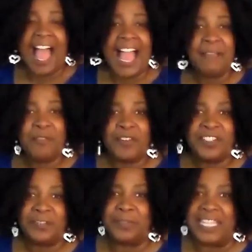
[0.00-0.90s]
I'm
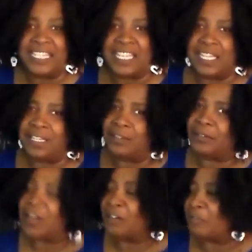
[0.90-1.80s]
going to read to
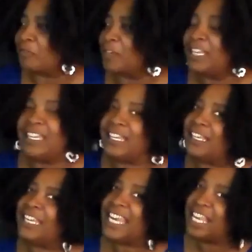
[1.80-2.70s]
you a
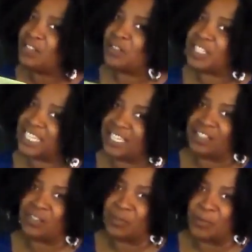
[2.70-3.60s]
really interesting
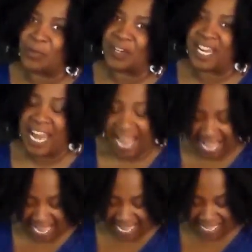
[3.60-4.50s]
story.
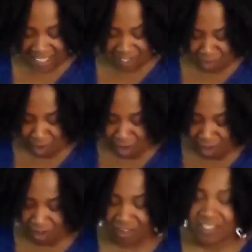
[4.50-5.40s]
It's
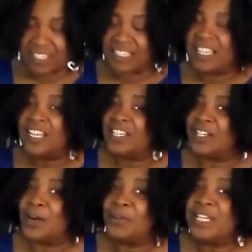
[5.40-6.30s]
called
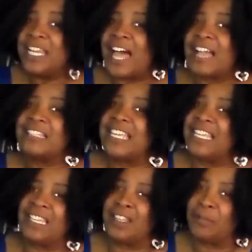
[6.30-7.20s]
Goldilocks
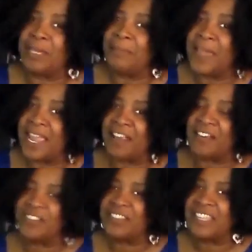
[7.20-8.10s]
and the Three
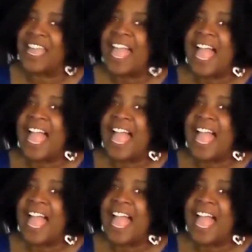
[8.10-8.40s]
Bears.